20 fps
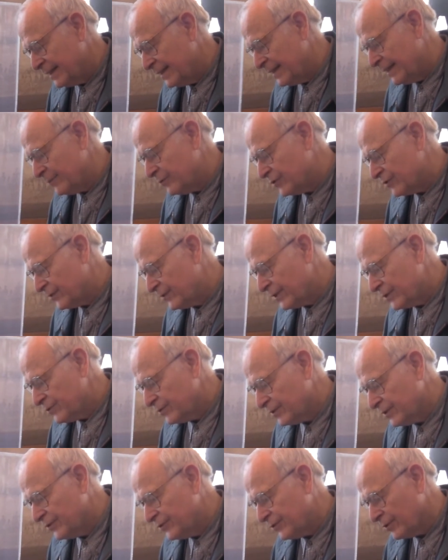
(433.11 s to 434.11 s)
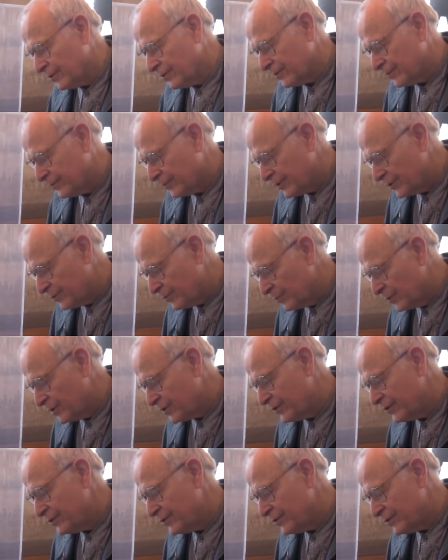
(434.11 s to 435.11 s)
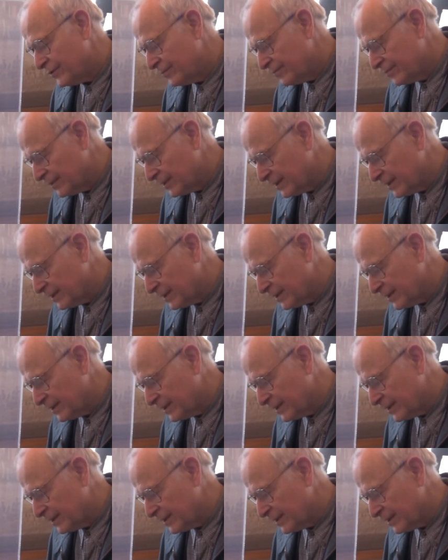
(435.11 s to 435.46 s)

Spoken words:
It was eventually sold to French merchants.